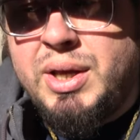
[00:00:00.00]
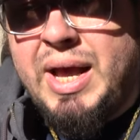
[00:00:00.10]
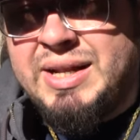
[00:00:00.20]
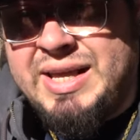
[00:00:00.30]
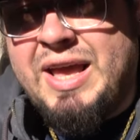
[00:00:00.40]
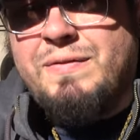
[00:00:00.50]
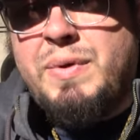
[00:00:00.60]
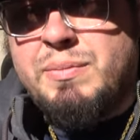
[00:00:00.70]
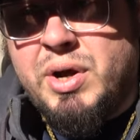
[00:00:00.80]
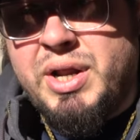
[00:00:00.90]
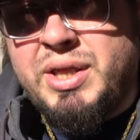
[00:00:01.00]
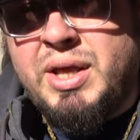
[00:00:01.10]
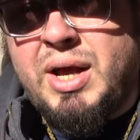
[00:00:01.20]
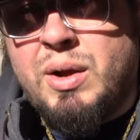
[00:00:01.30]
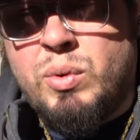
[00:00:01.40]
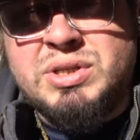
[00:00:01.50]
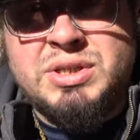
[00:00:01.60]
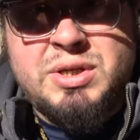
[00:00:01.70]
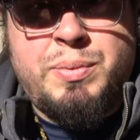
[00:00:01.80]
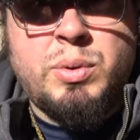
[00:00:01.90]
and gave me money that I
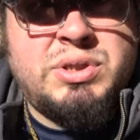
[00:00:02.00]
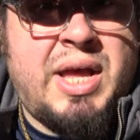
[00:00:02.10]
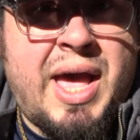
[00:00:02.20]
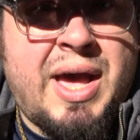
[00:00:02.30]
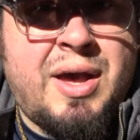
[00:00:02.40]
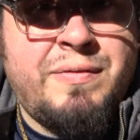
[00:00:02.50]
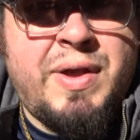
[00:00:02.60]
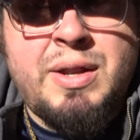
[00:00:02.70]
wasn't supposed to have,